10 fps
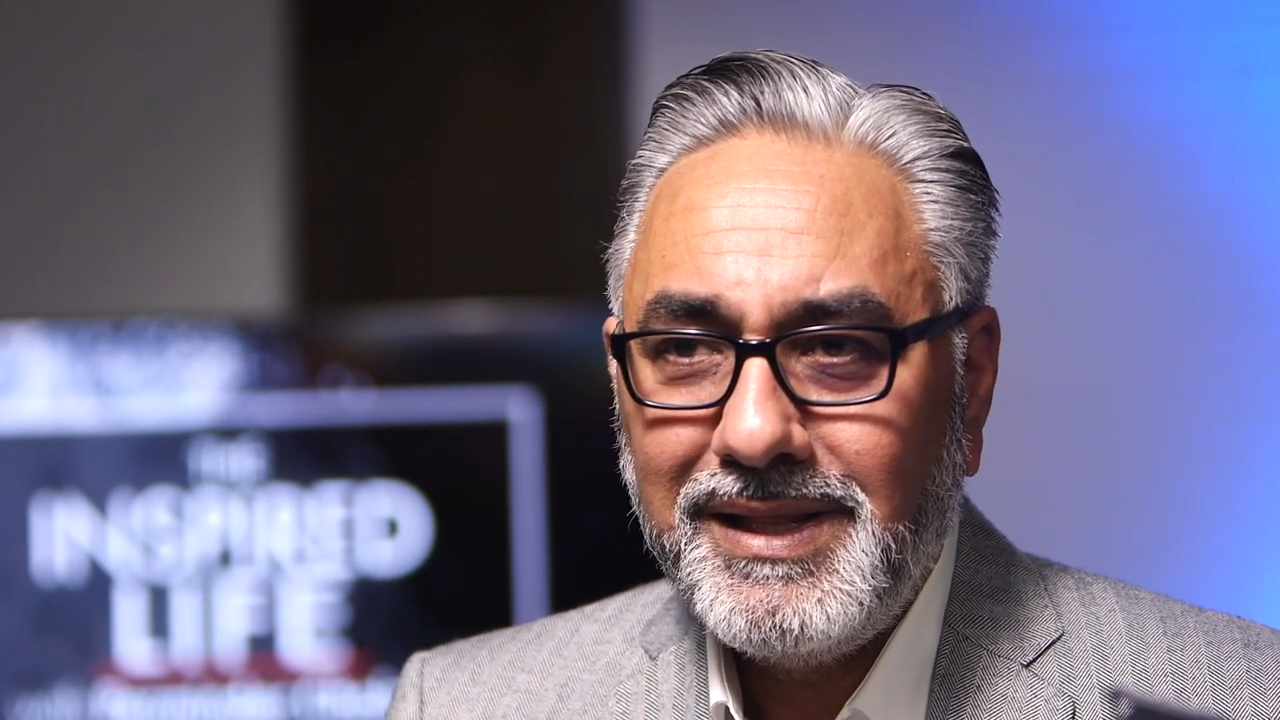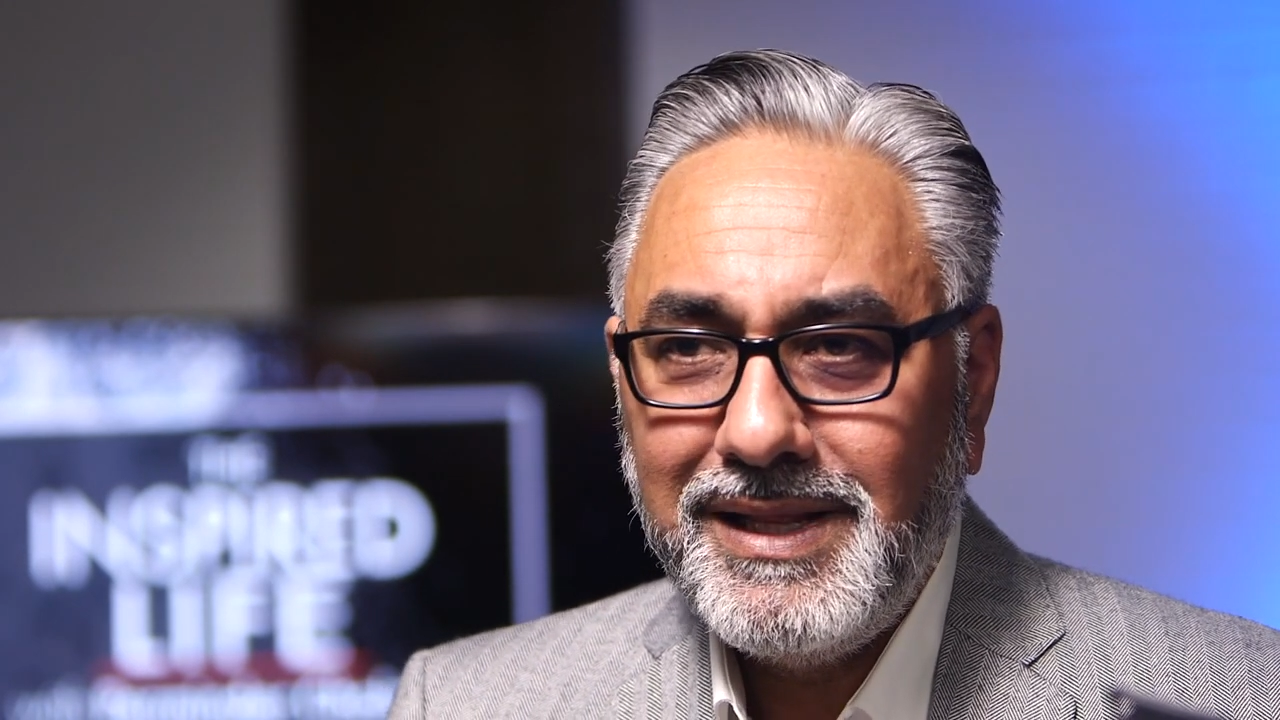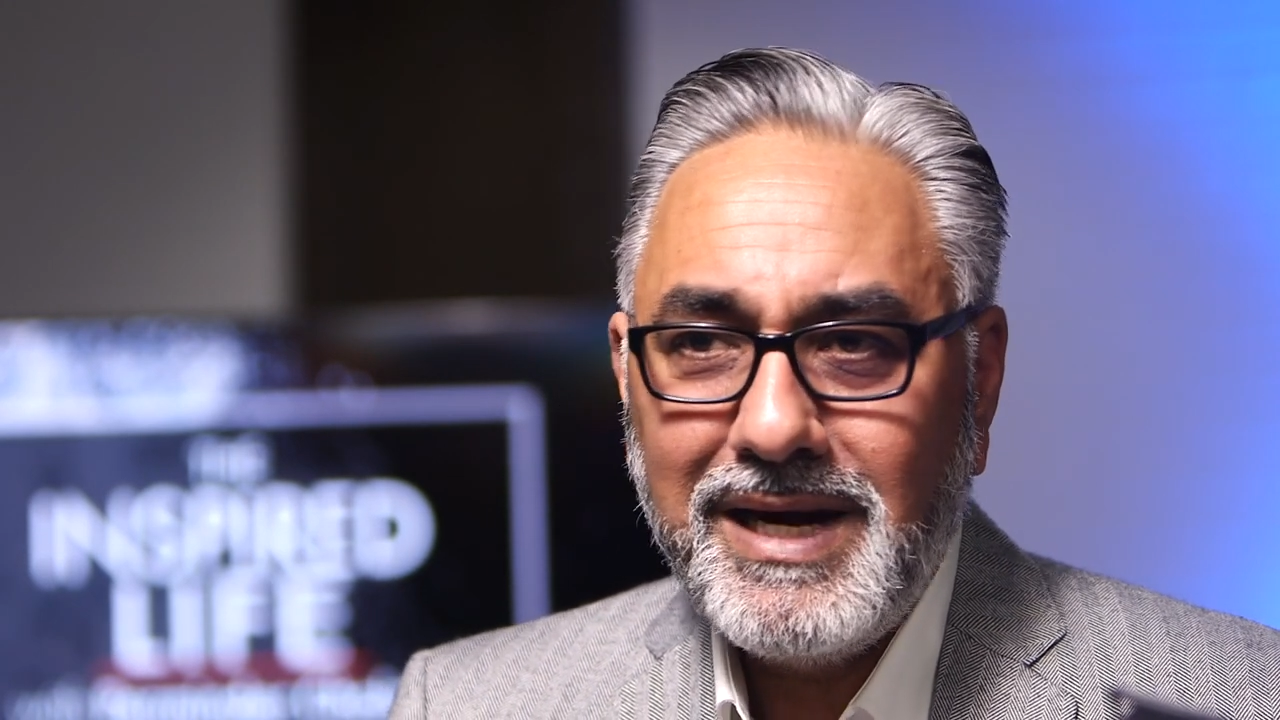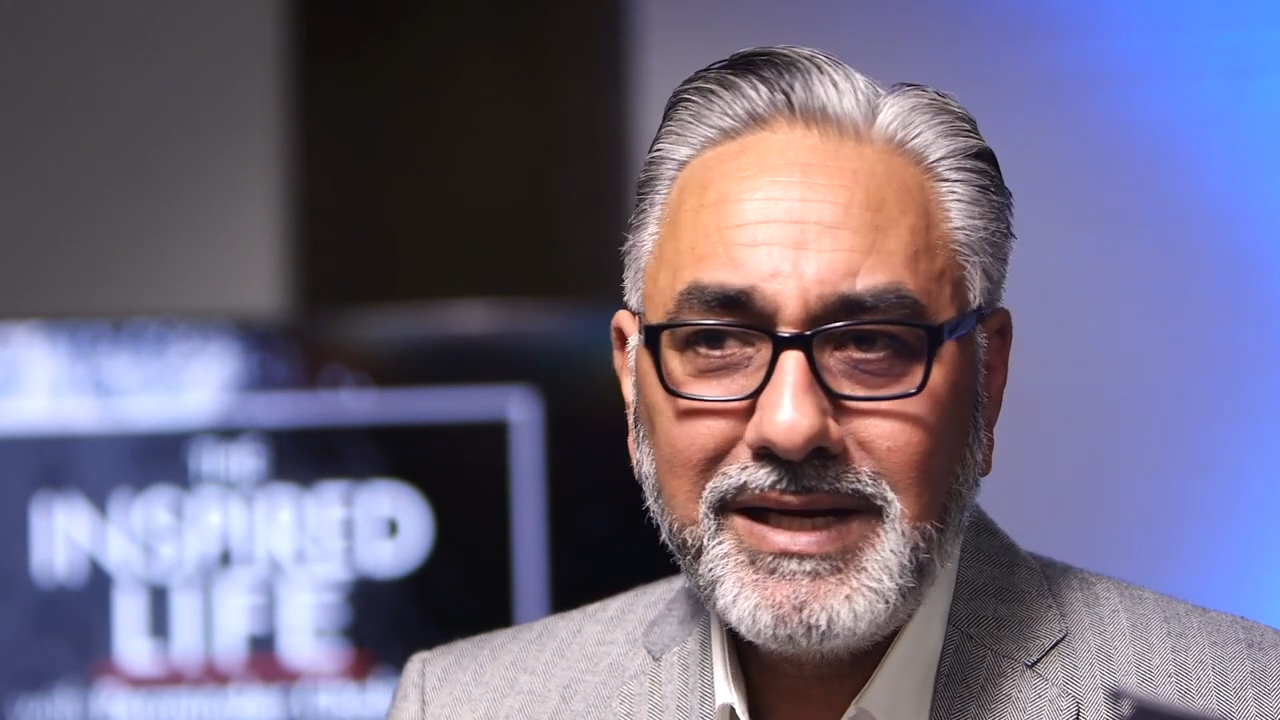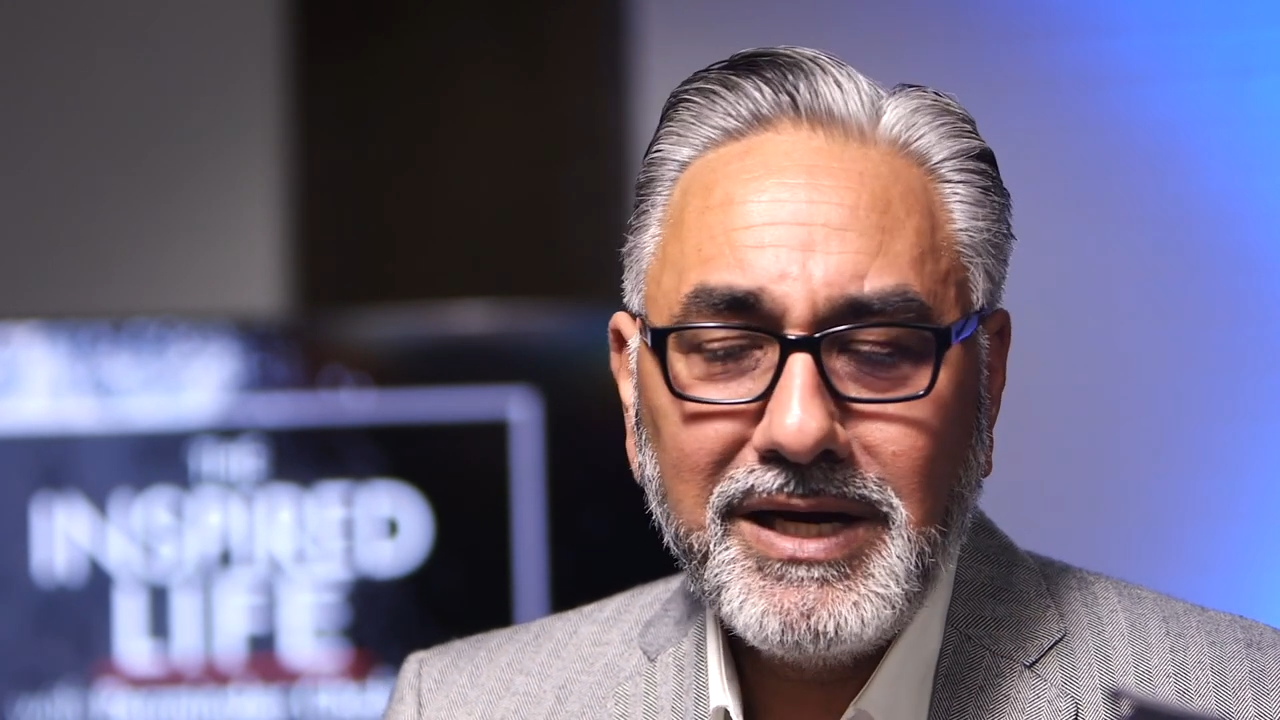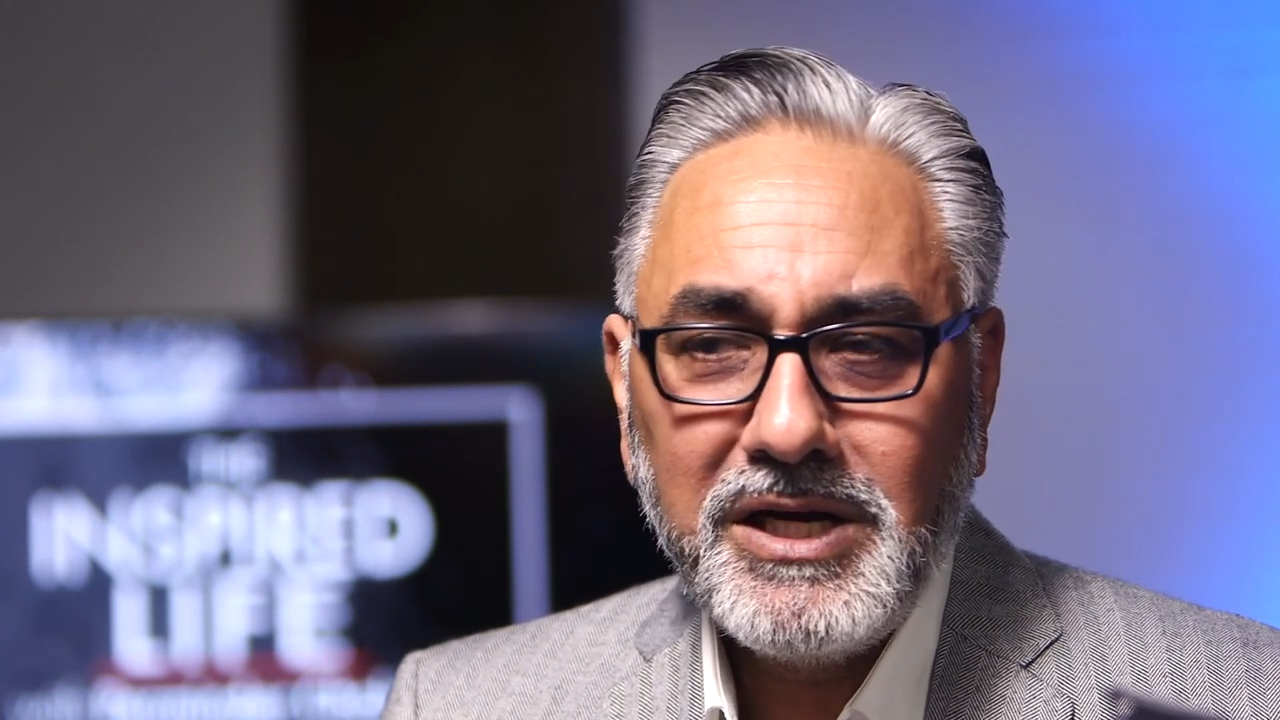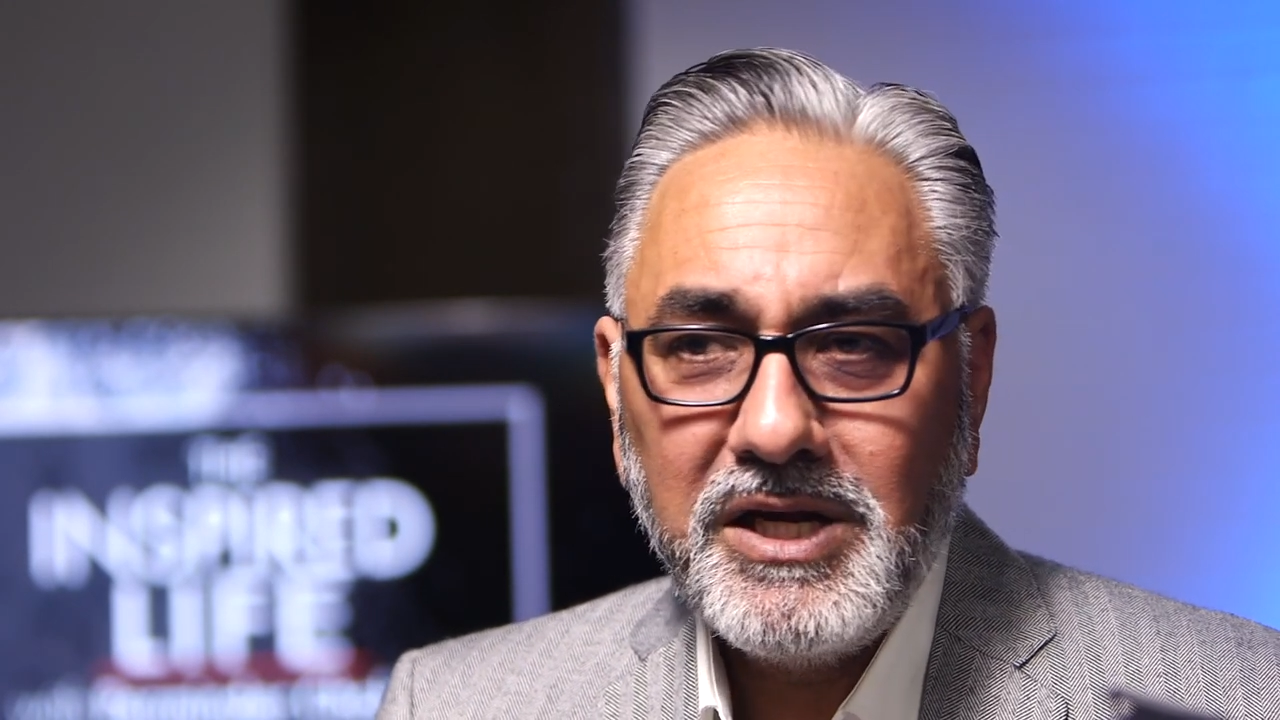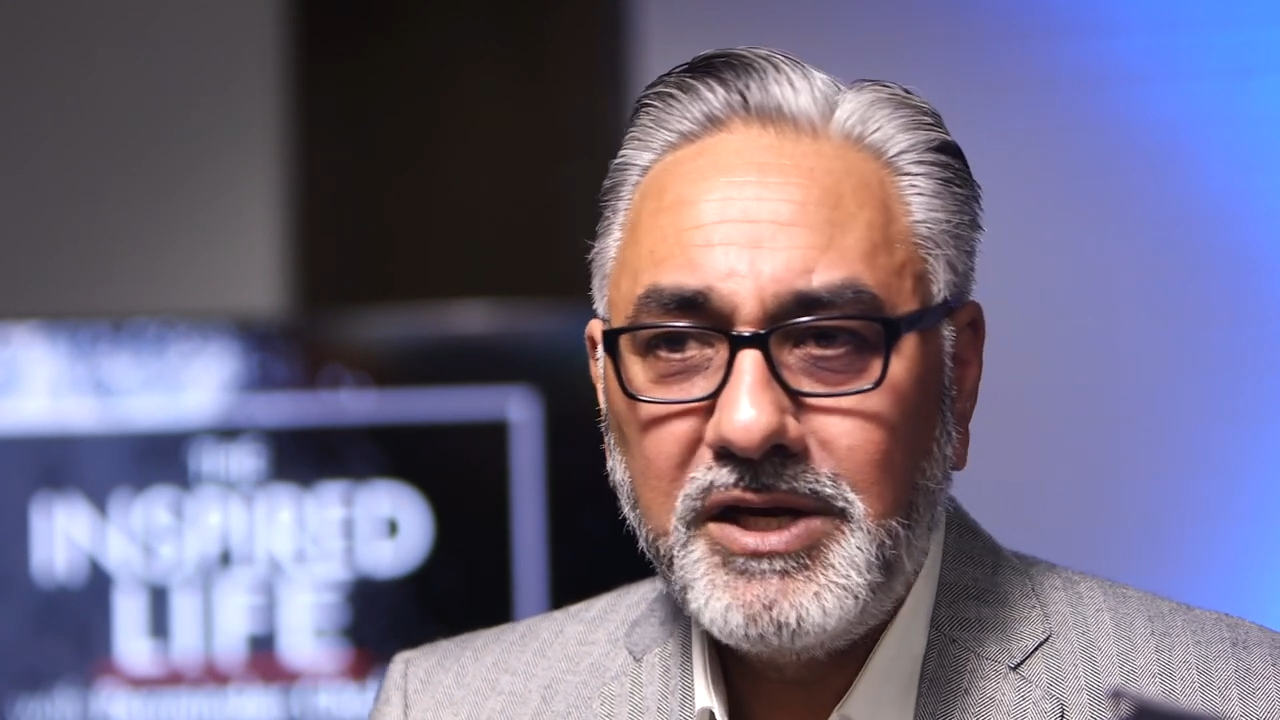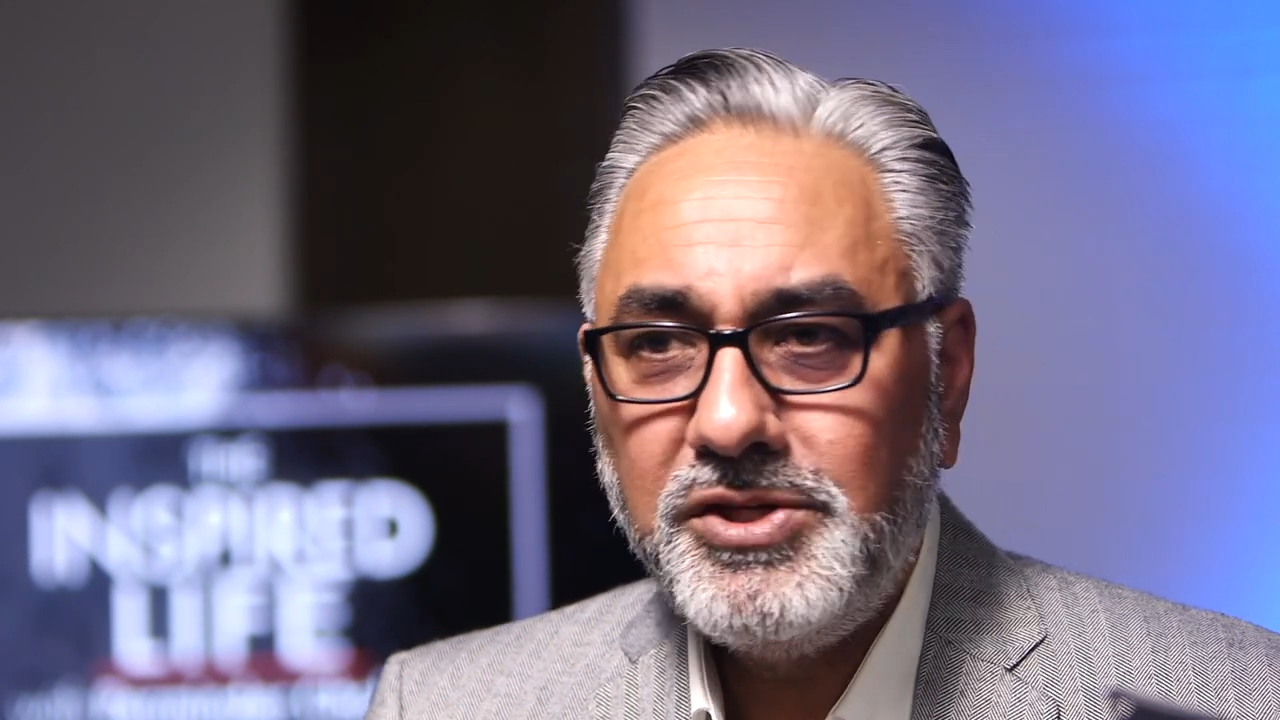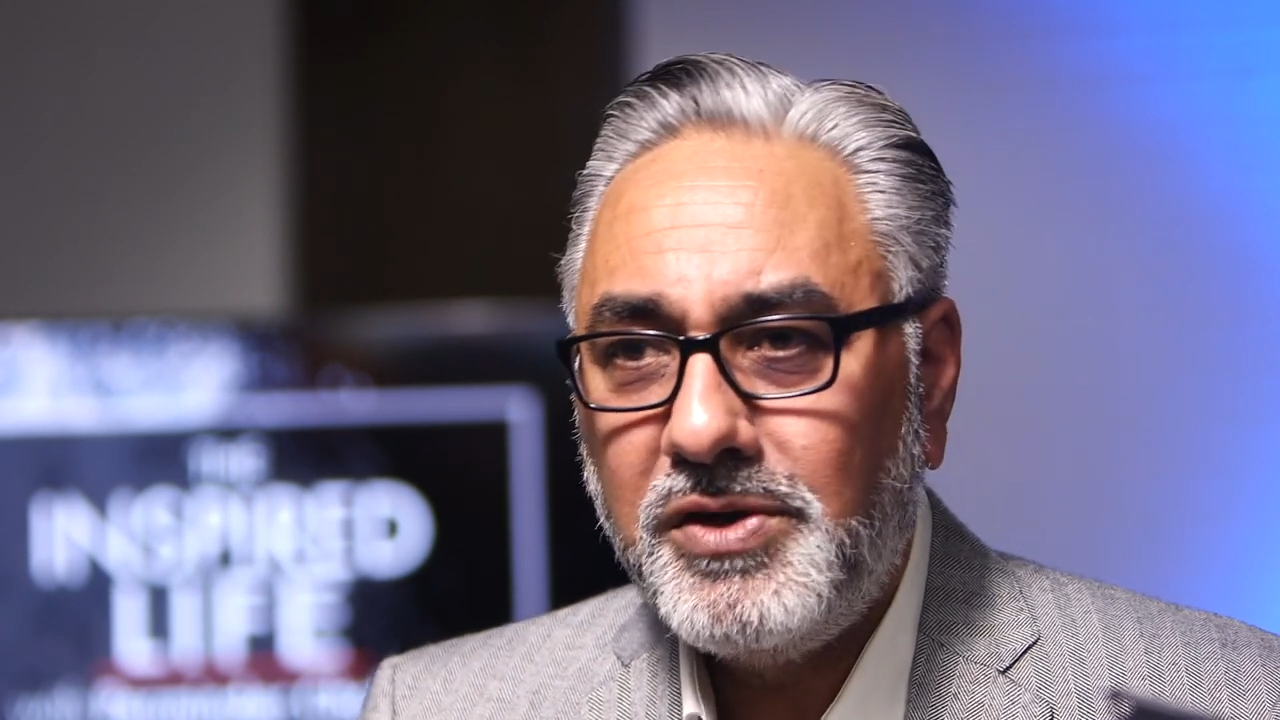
that can take